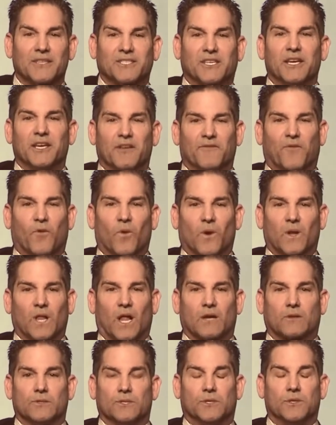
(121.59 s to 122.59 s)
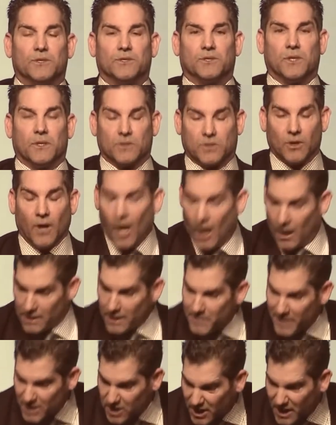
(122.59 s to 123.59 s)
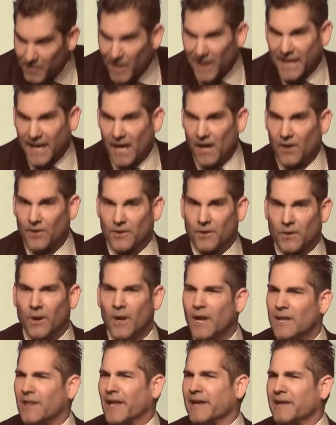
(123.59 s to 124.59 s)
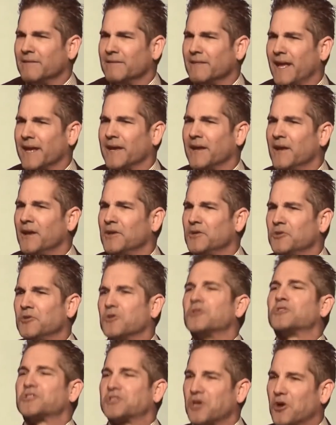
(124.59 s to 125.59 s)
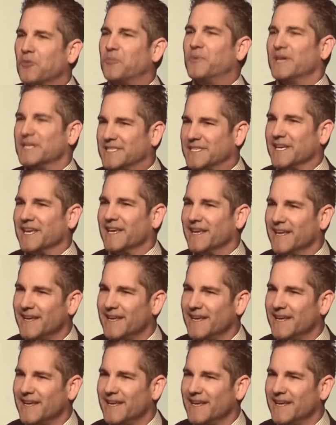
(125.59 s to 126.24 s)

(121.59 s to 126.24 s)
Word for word: I'll see you at 4 o'clock on Tuesday. Let me look at my calendar. Like, like you're so busy.